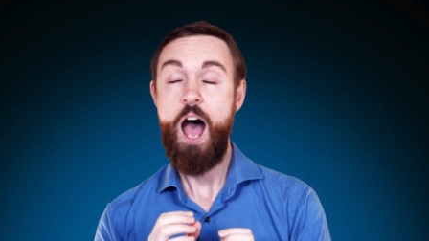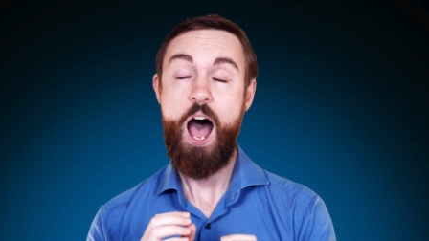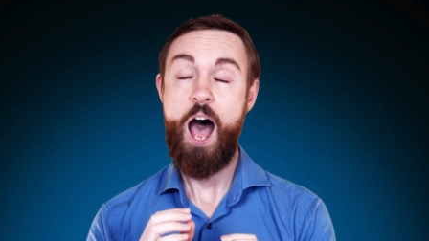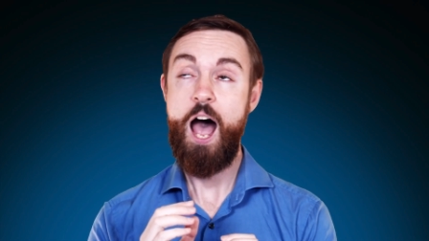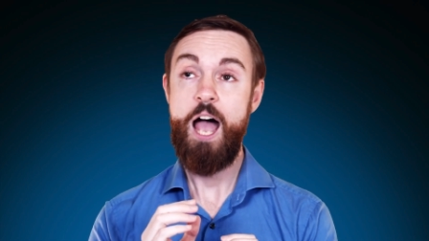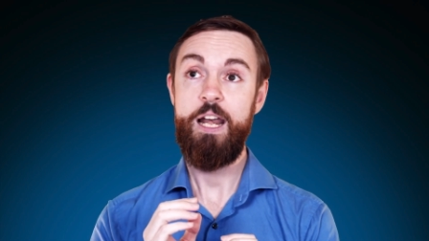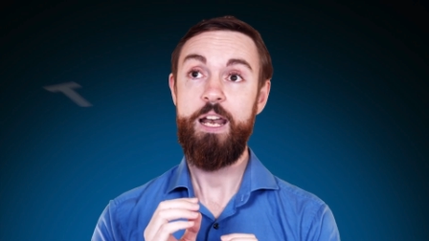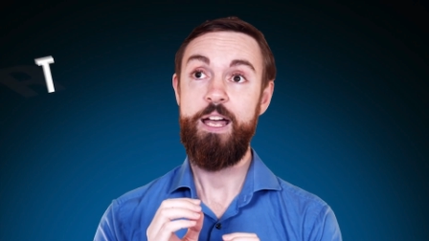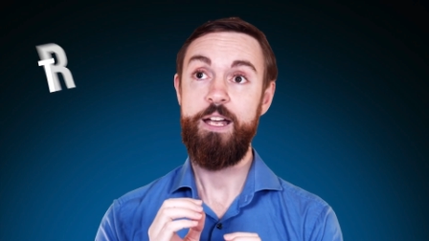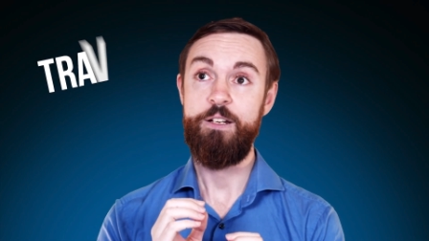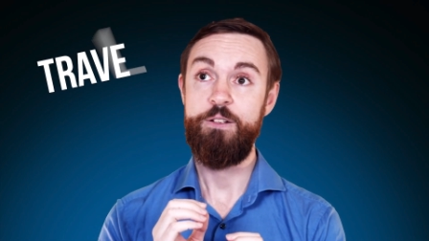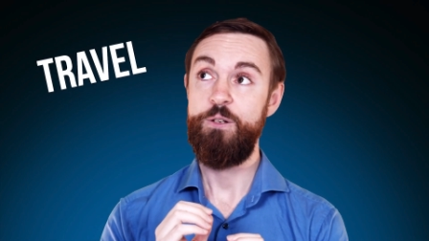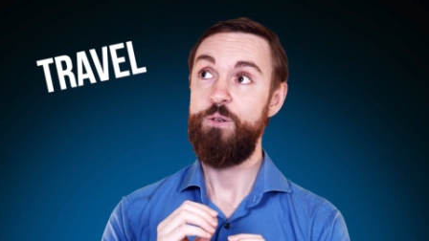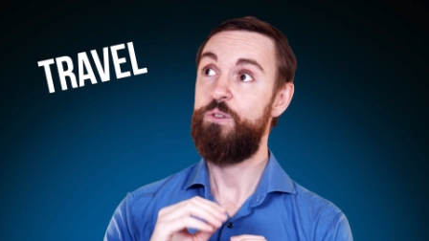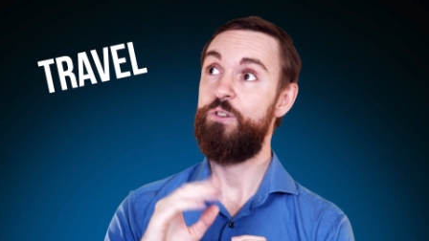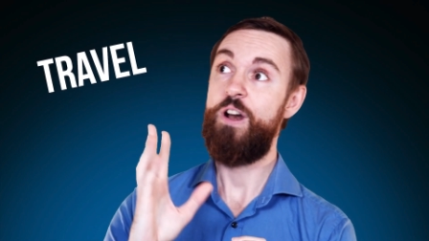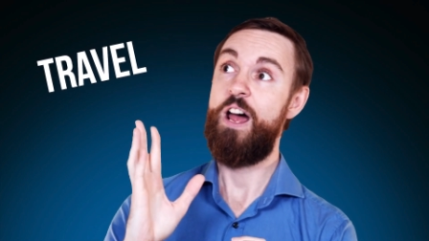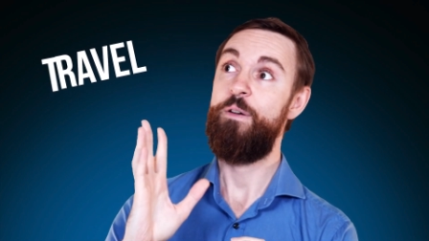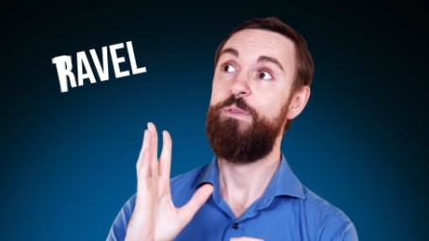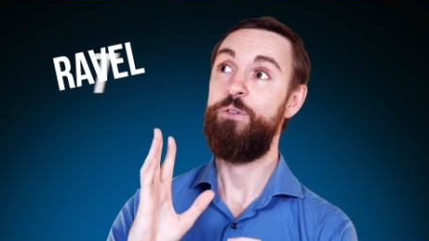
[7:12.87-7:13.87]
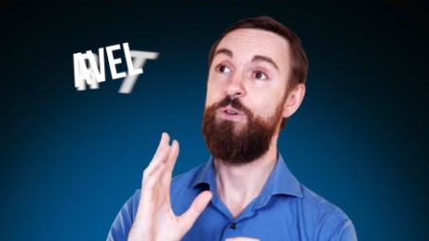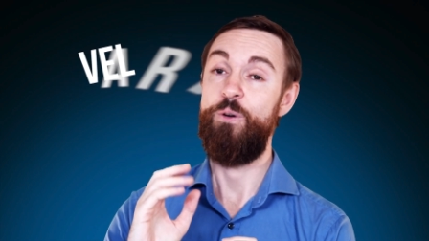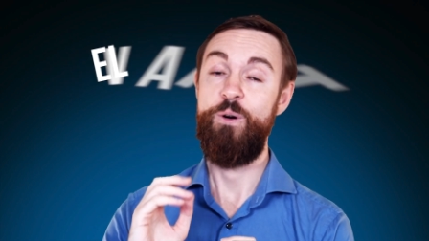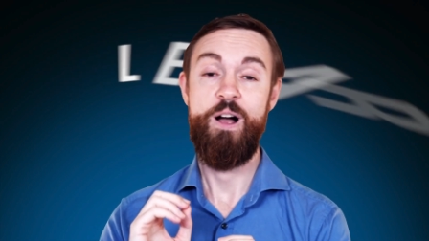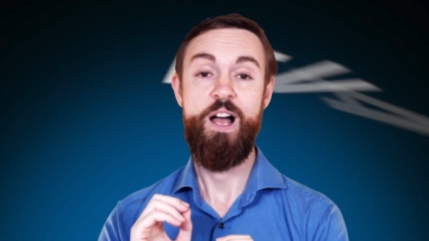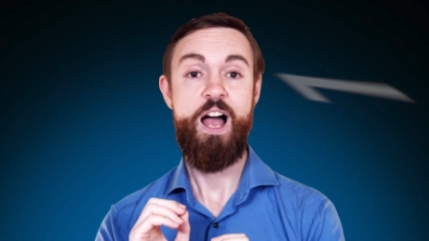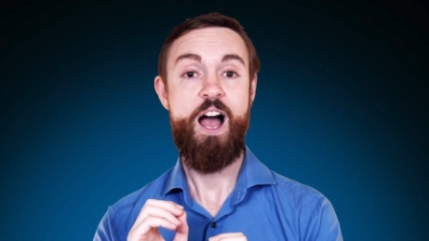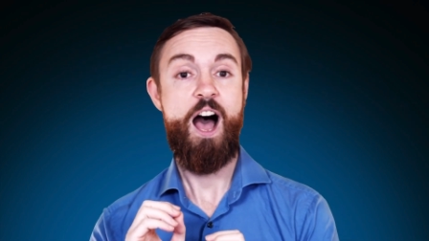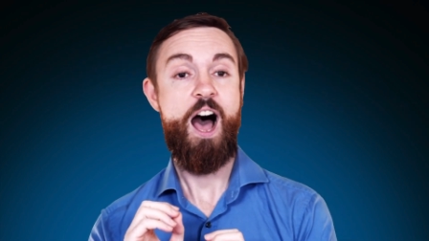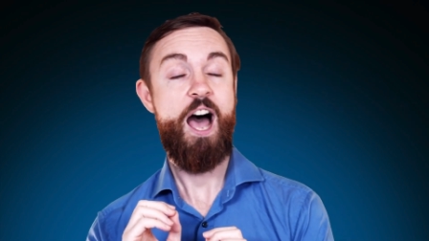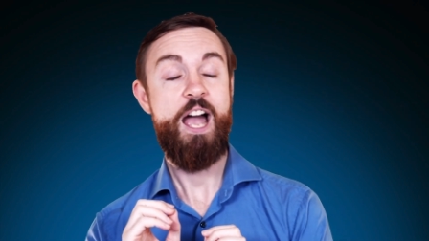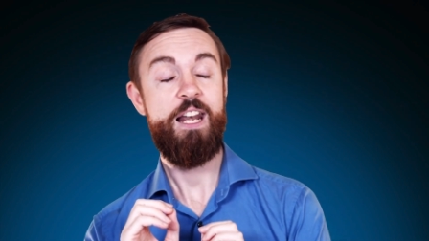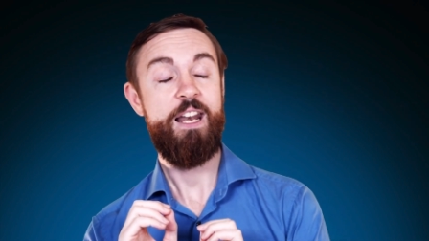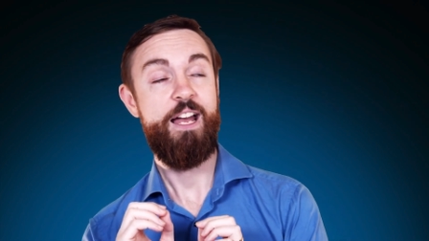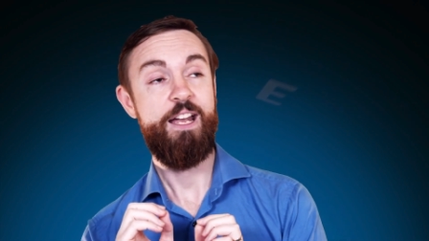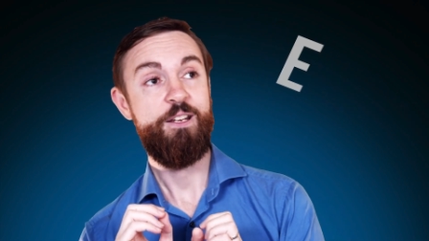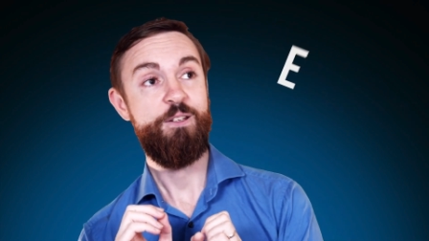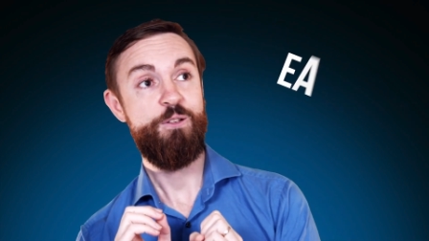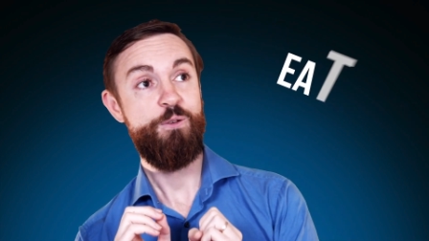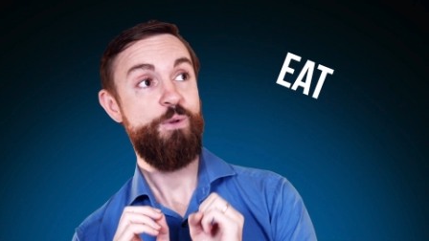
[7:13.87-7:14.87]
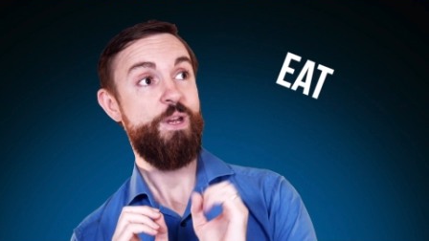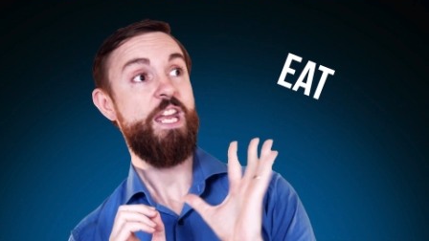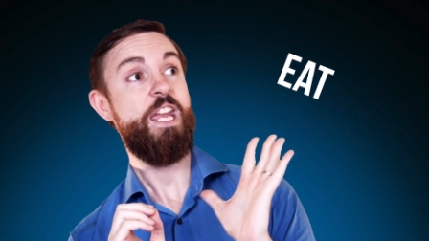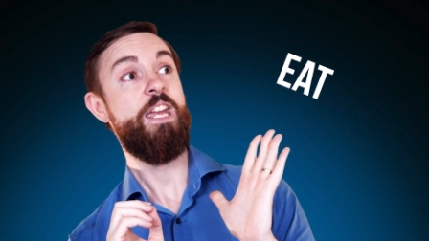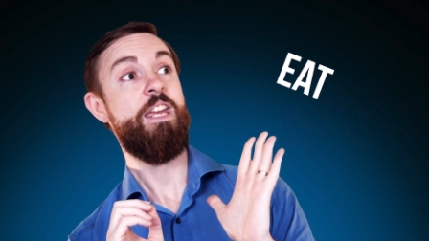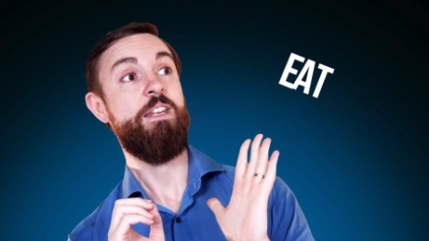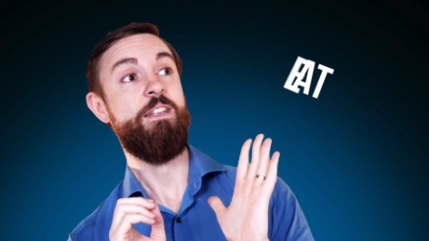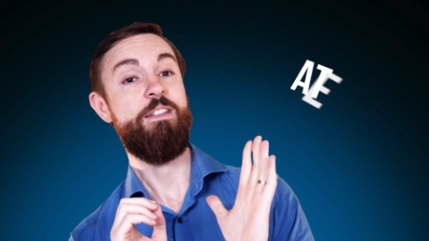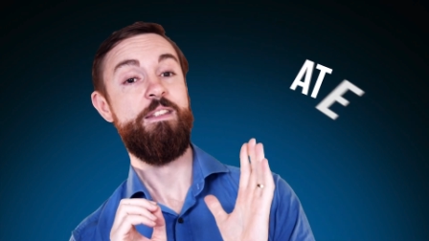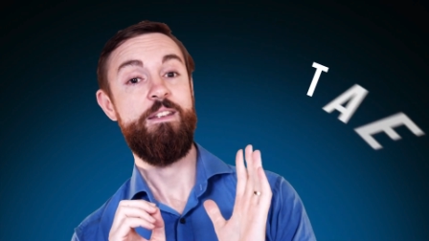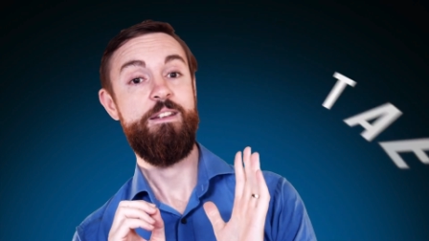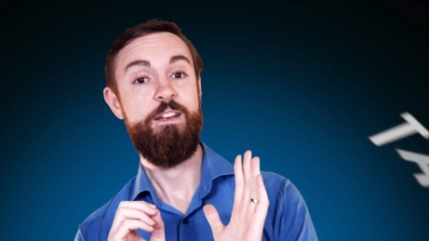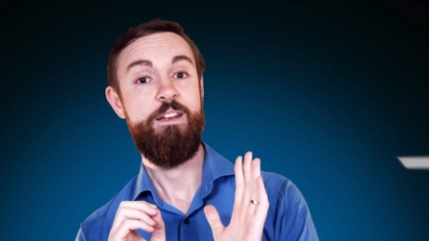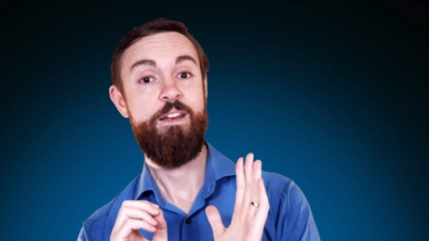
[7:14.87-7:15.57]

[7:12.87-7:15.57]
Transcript: I like to travel, I like to eat.